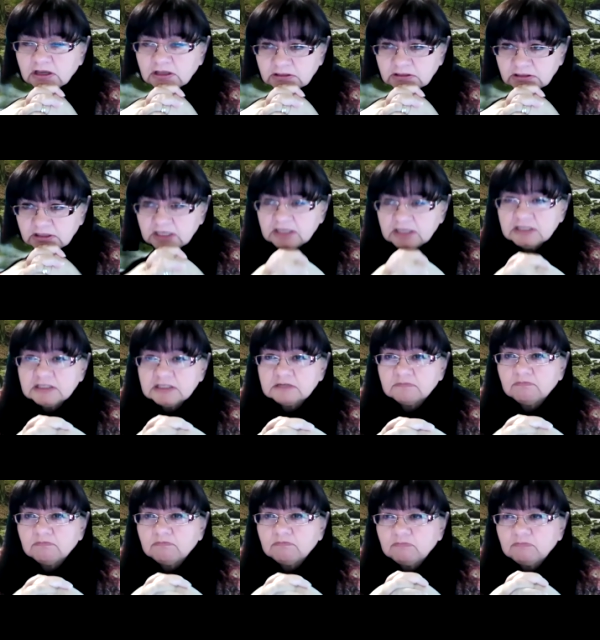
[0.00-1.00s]
and
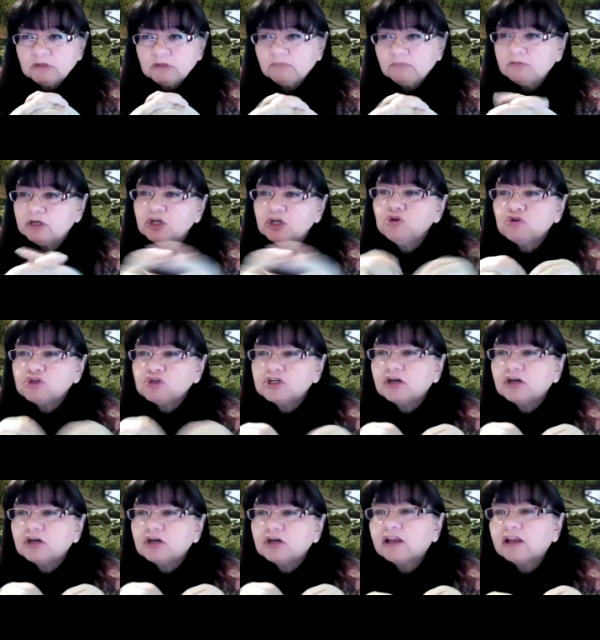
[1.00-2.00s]
the
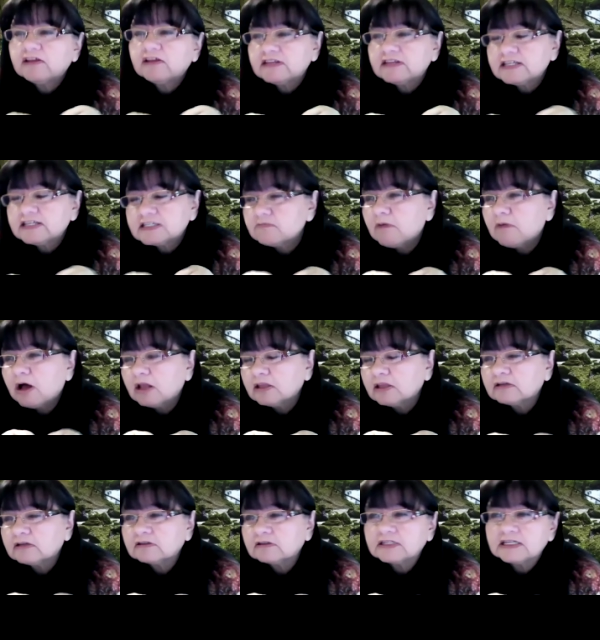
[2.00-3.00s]
minutia of all of these
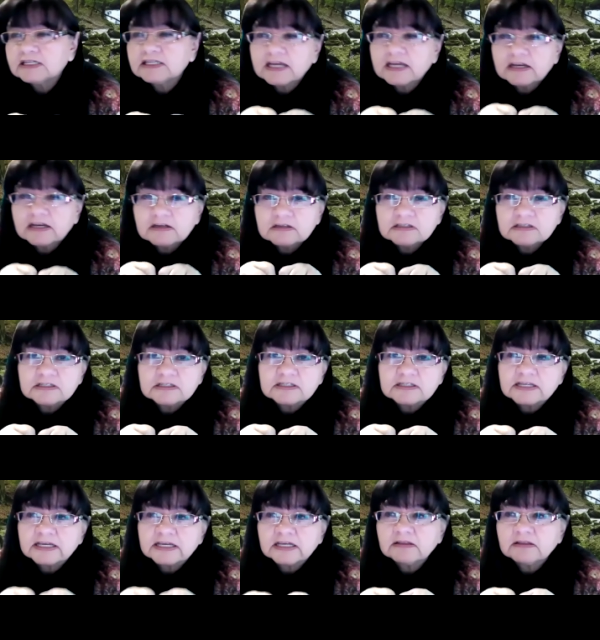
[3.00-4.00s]
small little details
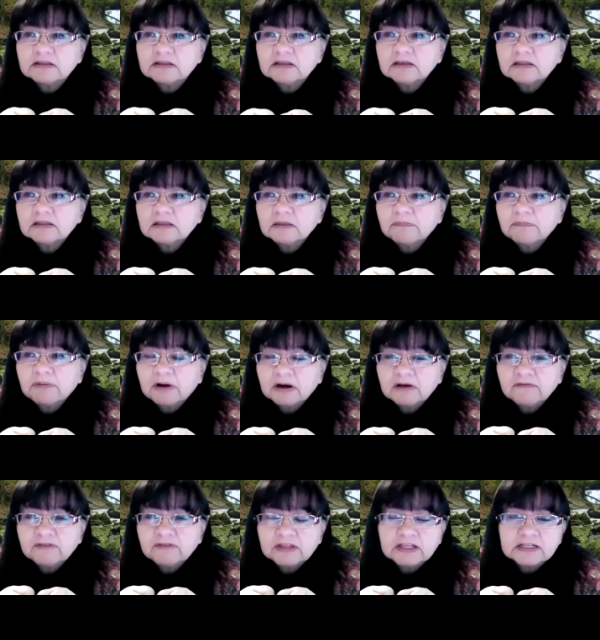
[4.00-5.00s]
is like the
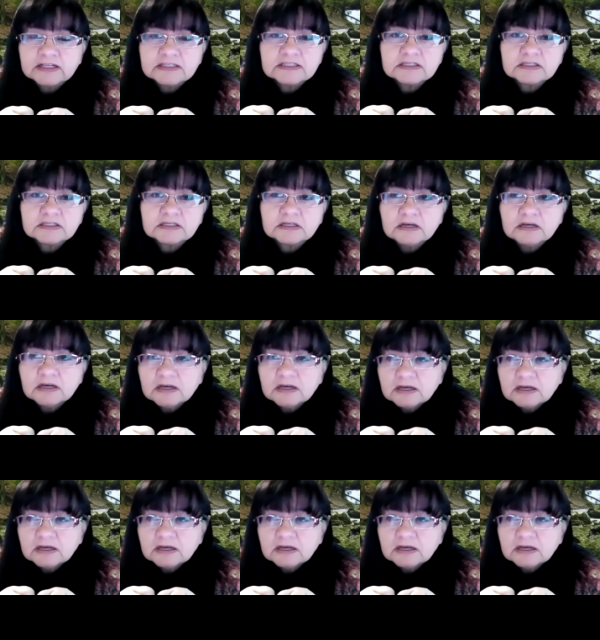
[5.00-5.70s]
part of it that's